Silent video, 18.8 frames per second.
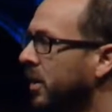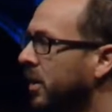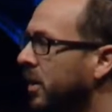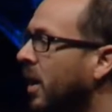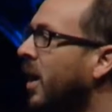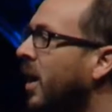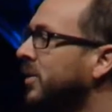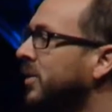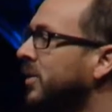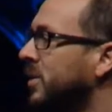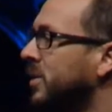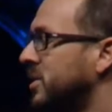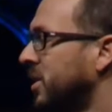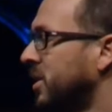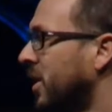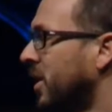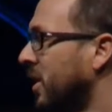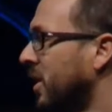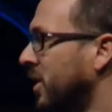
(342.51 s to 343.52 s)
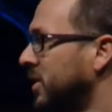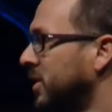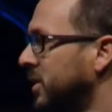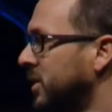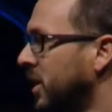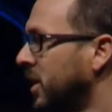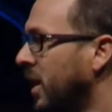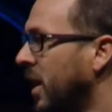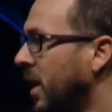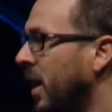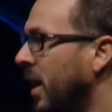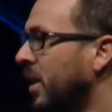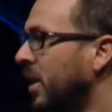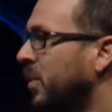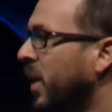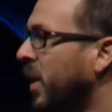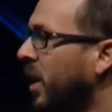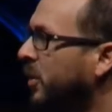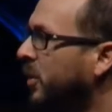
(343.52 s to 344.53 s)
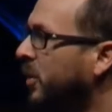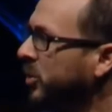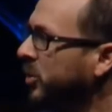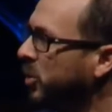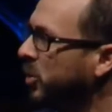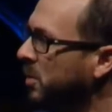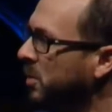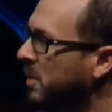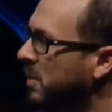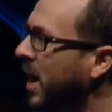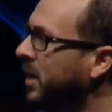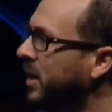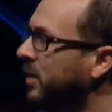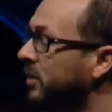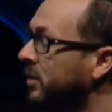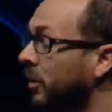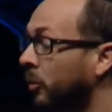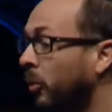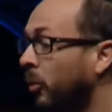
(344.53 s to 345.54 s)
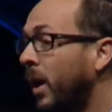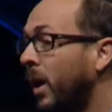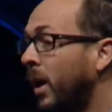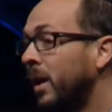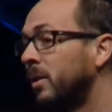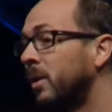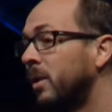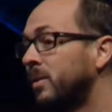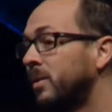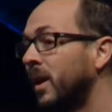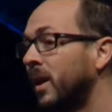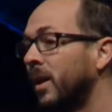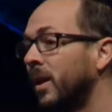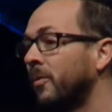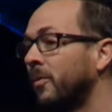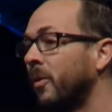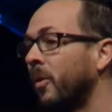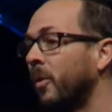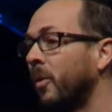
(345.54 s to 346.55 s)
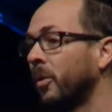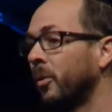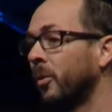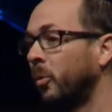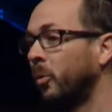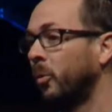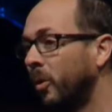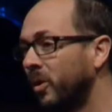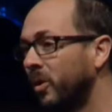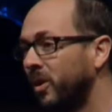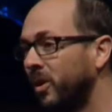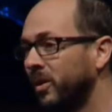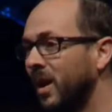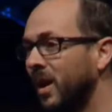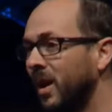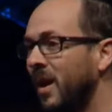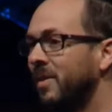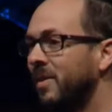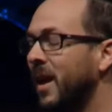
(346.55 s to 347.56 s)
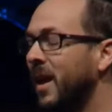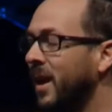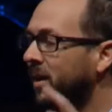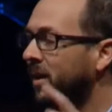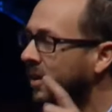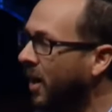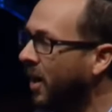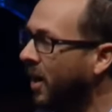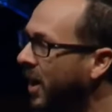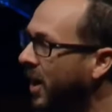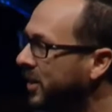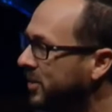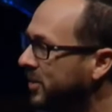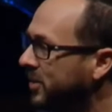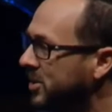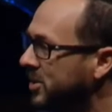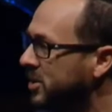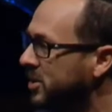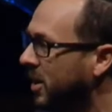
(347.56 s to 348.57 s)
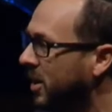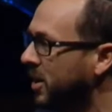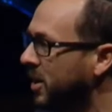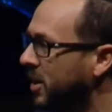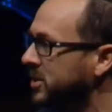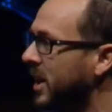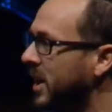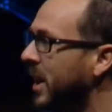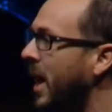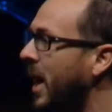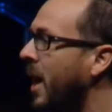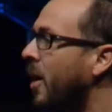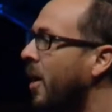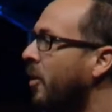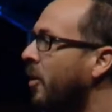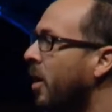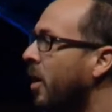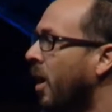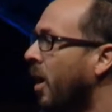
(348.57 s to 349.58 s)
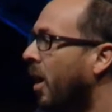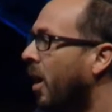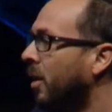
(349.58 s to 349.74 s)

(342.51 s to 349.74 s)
God's in charge. And the parables remind us of what it looks like for the world that God is in charge and how